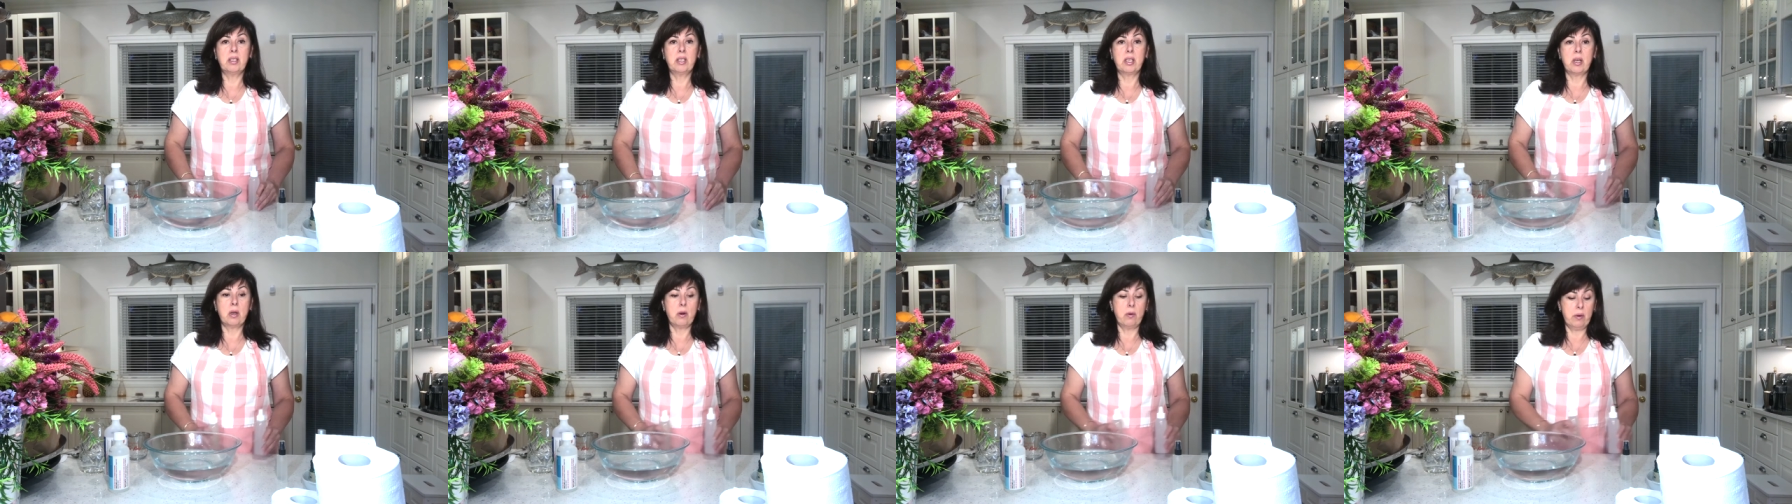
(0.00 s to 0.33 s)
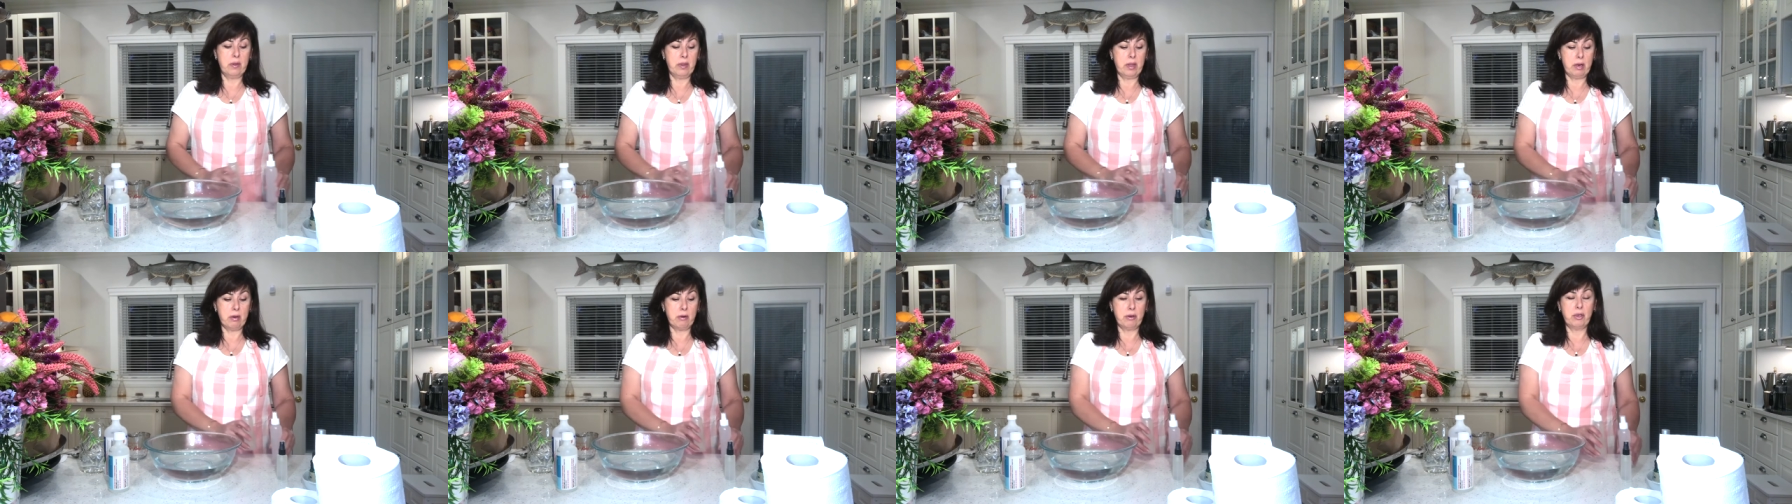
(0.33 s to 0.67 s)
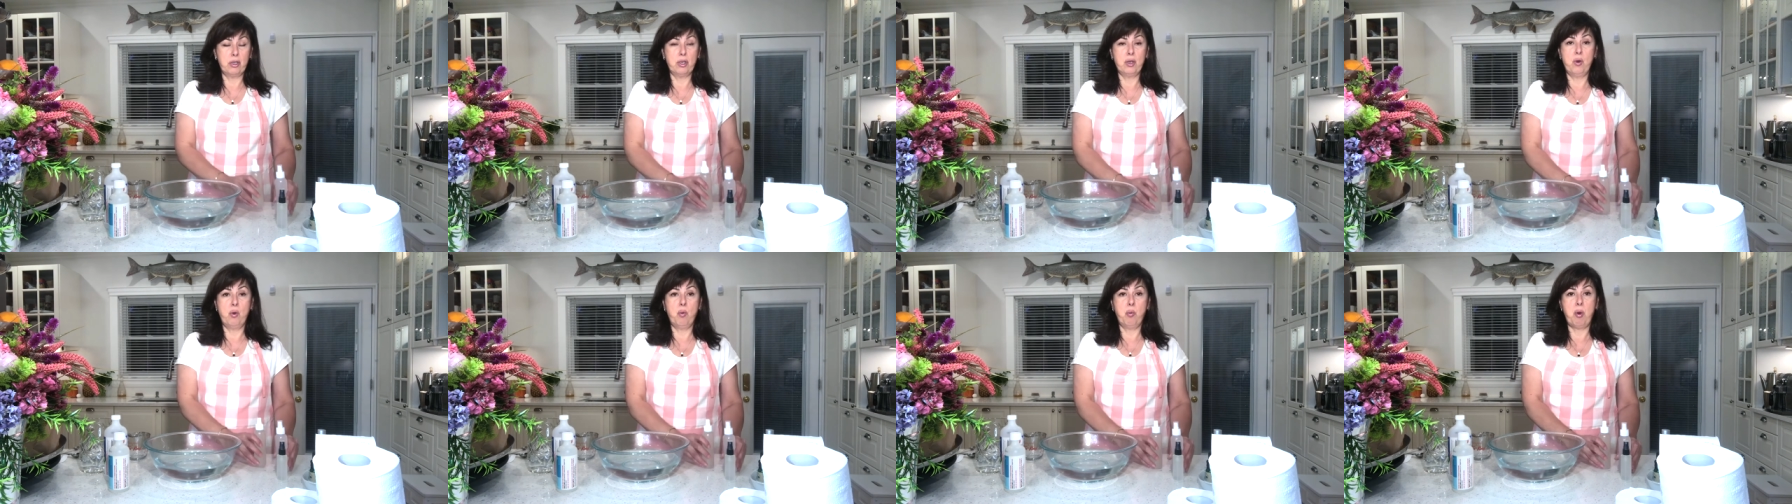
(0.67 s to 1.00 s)
so there
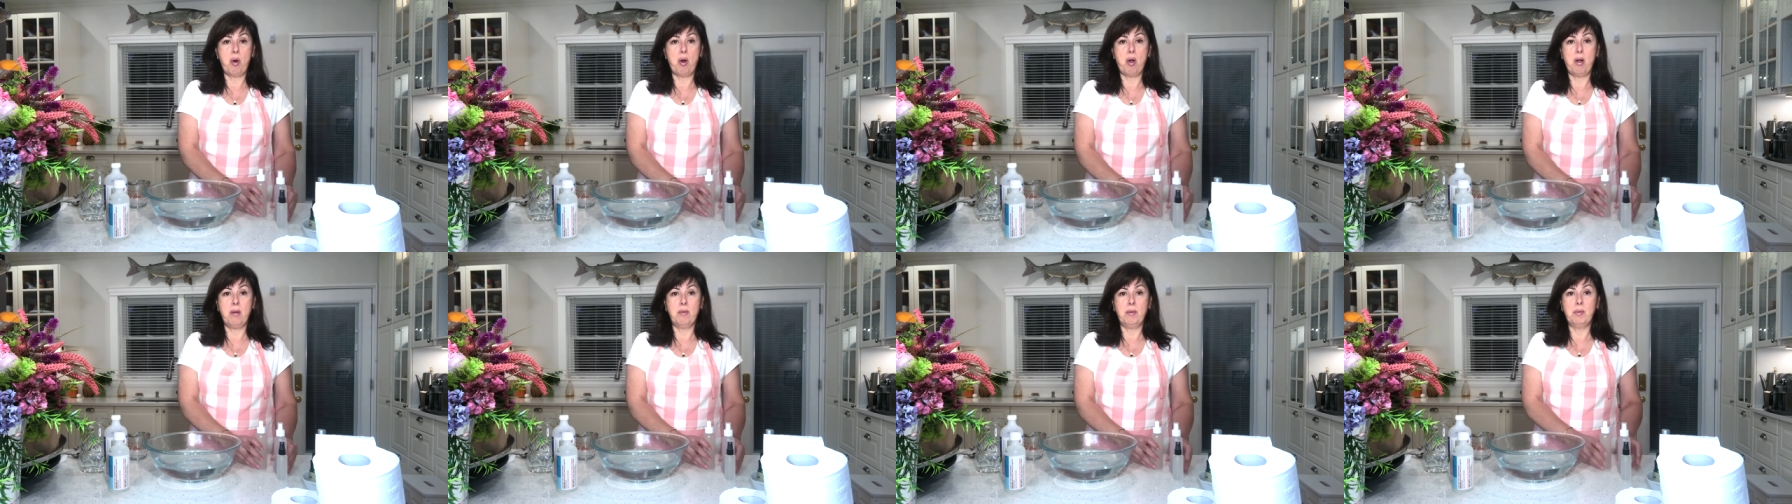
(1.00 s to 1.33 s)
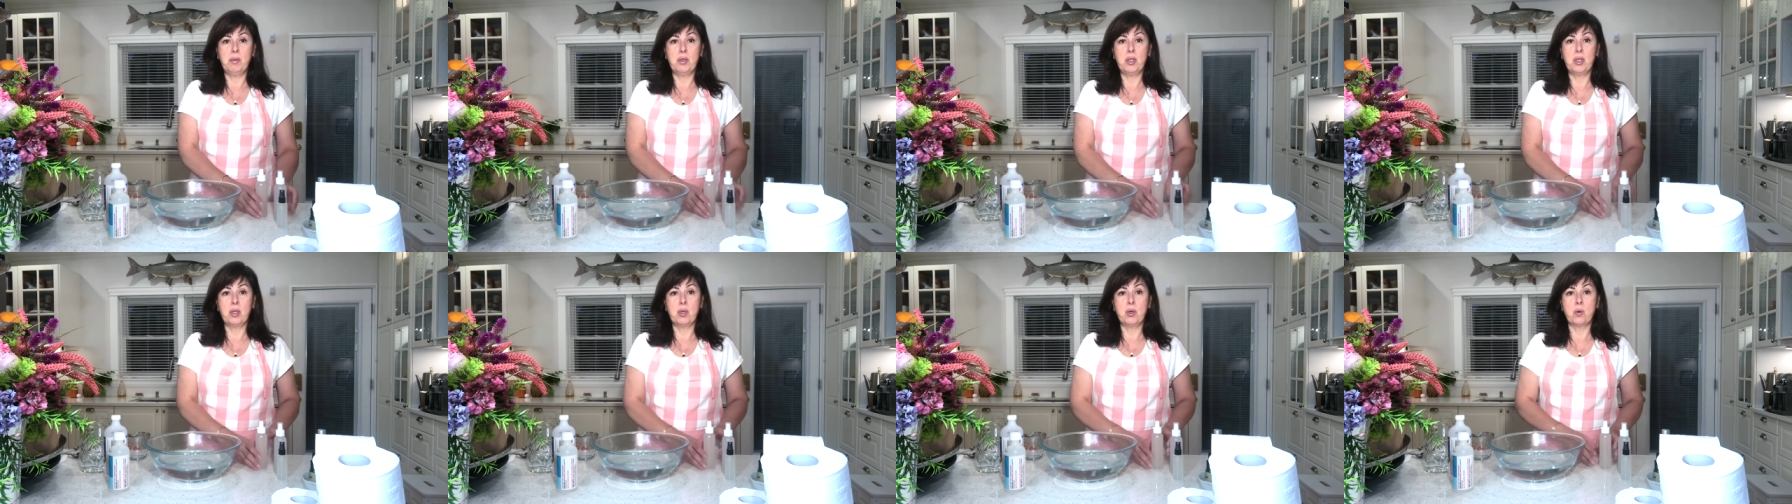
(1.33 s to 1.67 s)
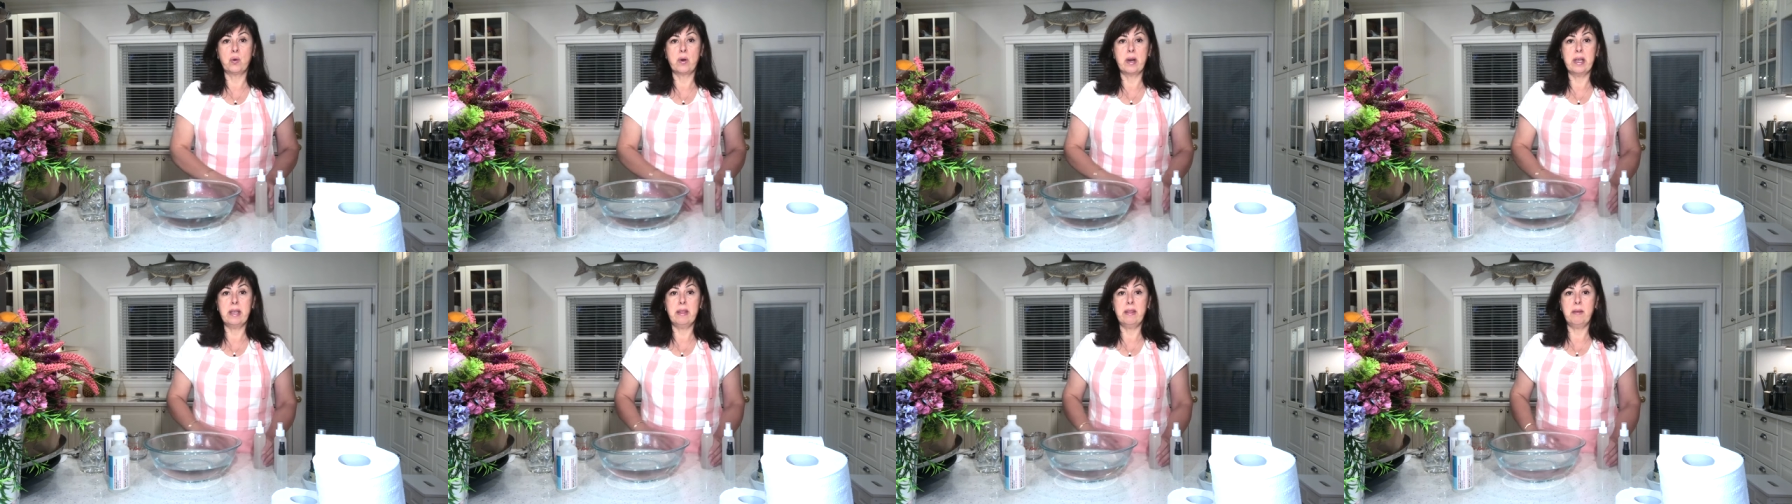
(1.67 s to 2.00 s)
is no problem
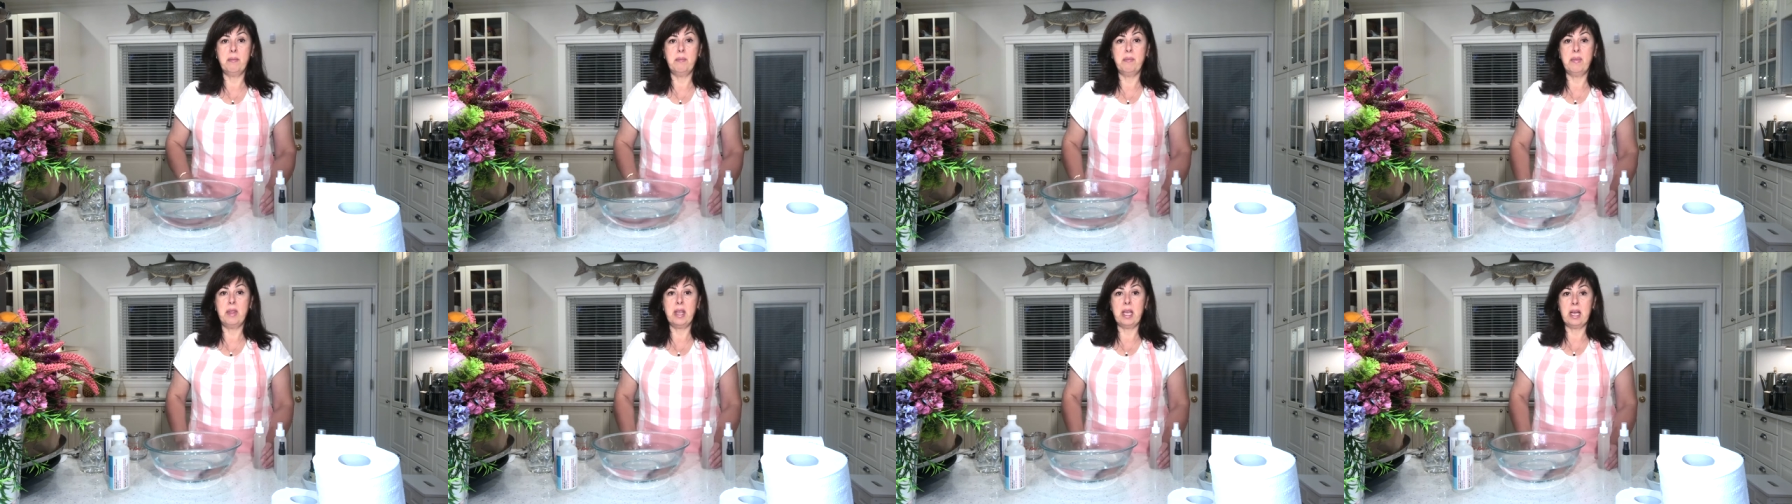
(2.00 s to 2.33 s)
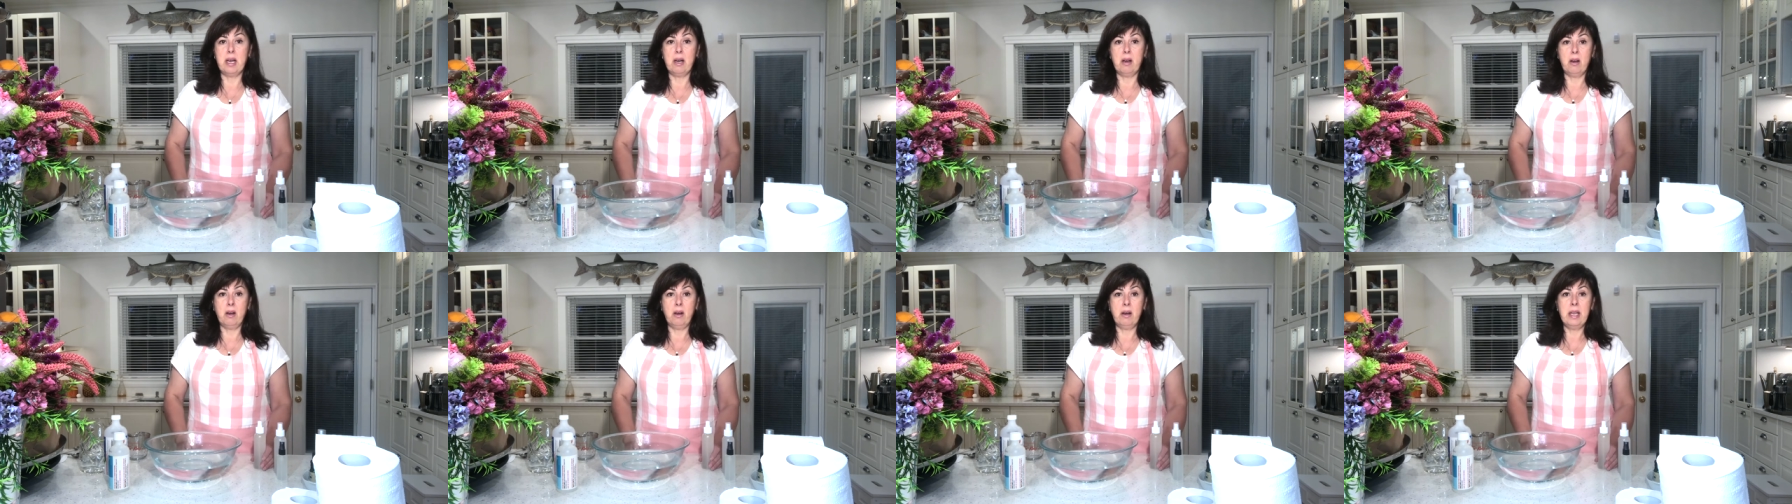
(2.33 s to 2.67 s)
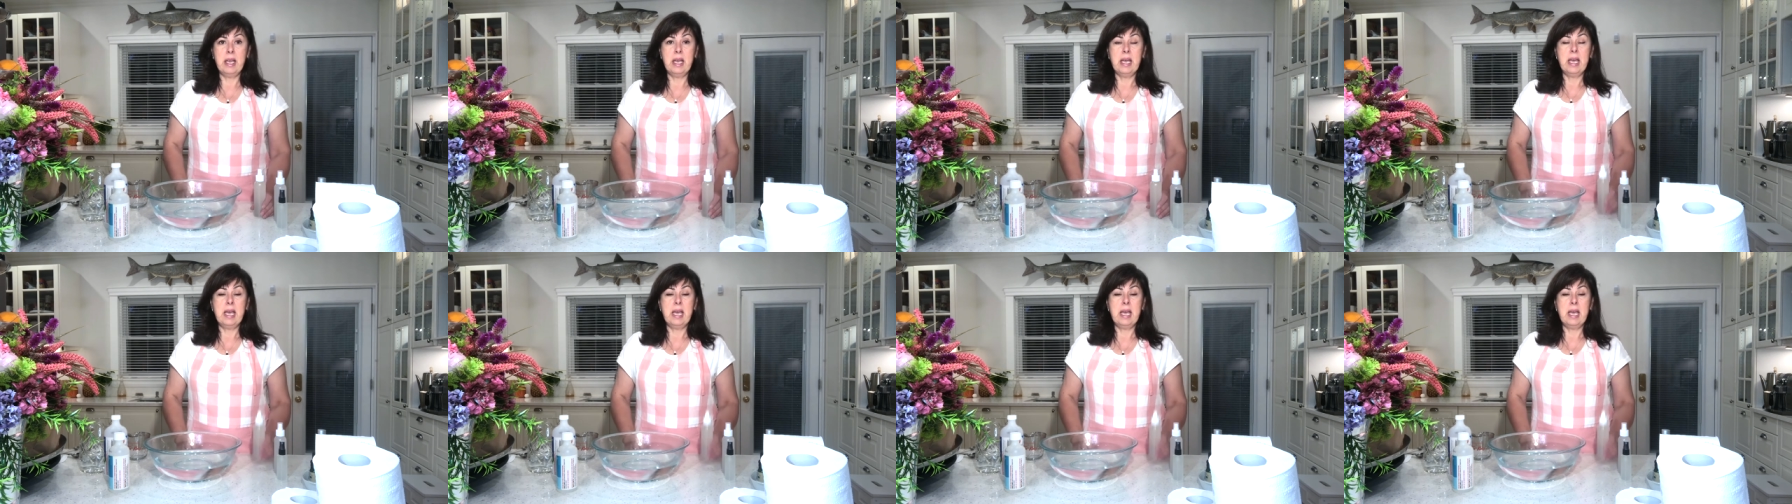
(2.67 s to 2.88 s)
storing them there.